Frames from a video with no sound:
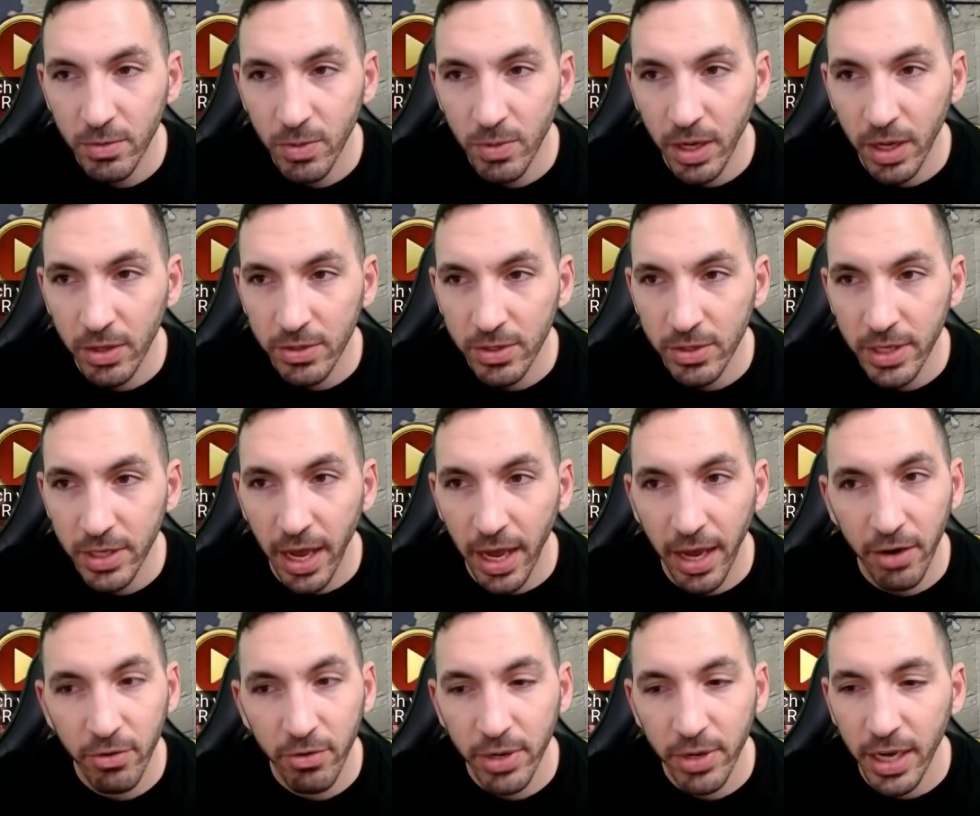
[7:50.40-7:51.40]
What else? Yeah,
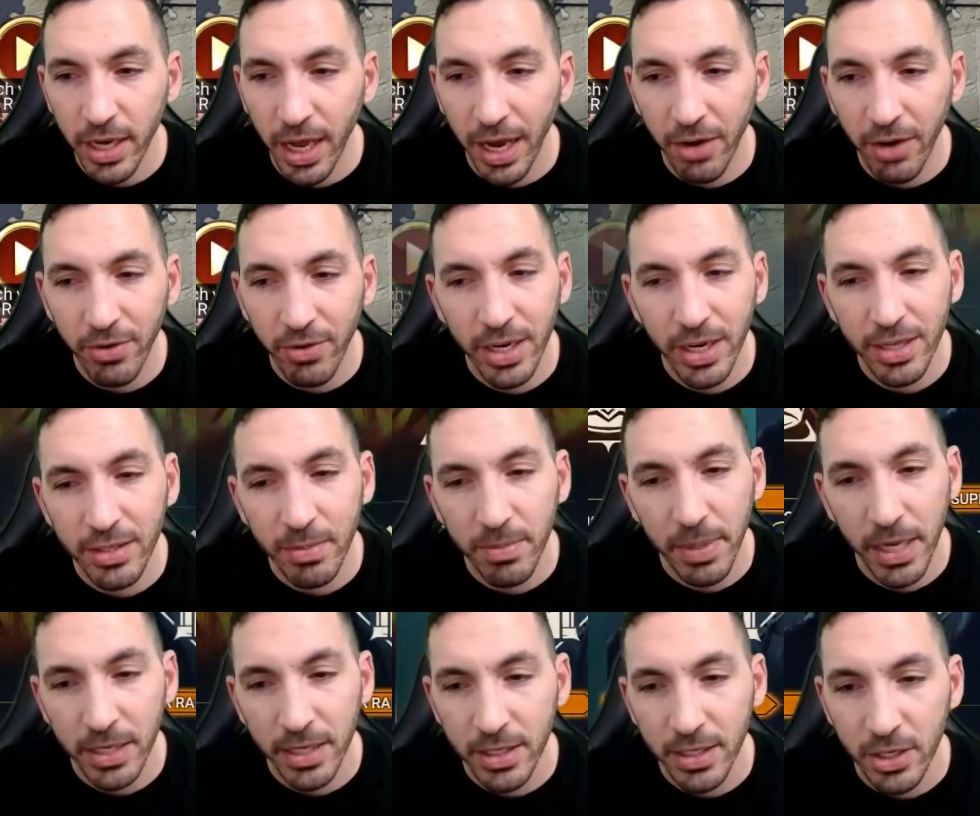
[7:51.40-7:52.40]
arena. Arena is the
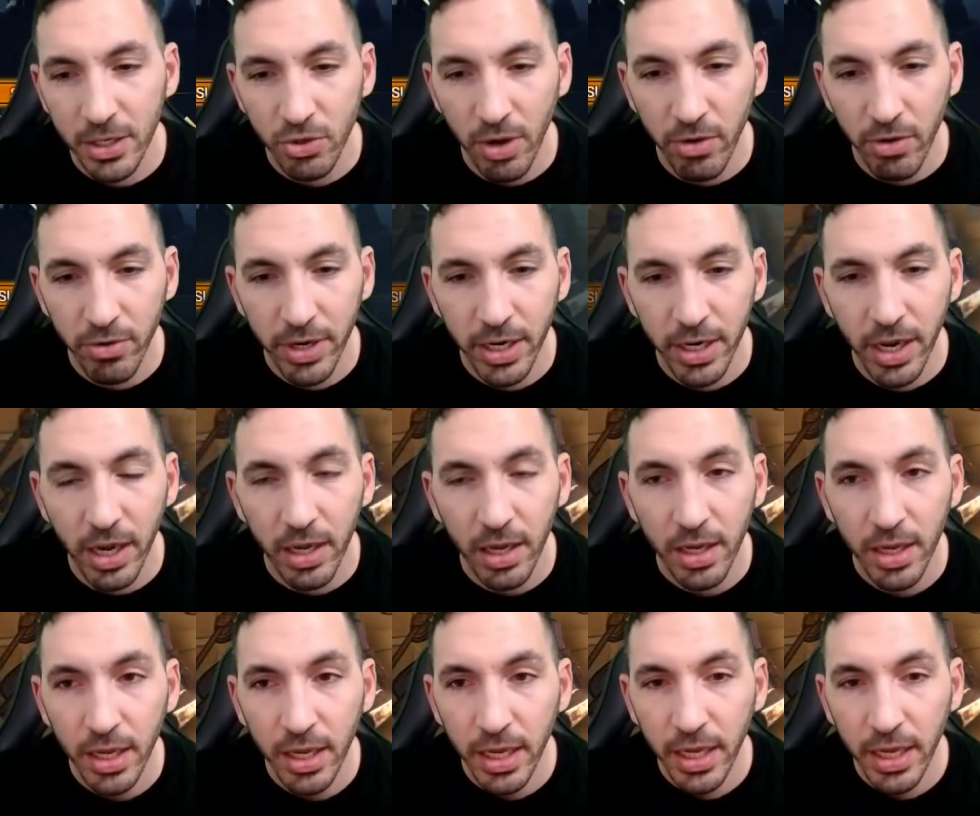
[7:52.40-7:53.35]
biggest issue. Arena